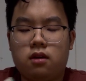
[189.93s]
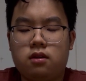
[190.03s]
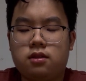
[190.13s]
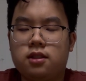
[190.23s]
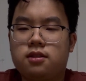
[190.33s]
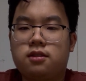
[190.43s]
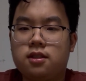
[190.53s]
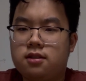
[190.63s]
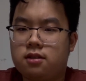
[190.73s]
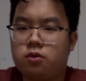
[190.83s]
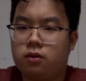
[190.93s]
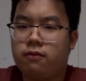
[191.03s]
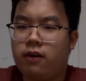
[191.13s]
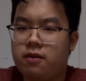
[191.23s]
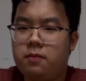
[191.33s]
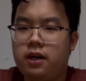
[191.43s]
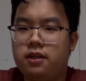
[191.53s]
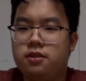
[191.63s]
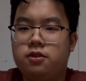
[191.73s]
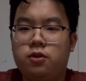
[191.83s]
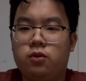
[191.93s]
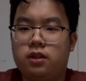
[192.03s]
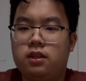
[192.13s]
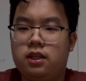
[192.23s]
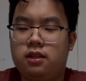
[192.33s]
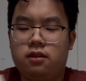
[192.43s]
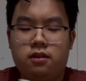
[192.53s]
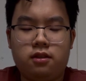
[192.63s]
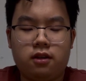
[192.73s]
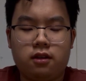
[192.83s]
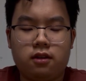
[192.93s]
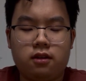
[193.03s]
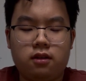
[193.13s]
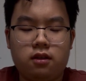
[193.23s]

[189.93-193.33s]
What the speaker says: since it's only 5 pages, you only need to,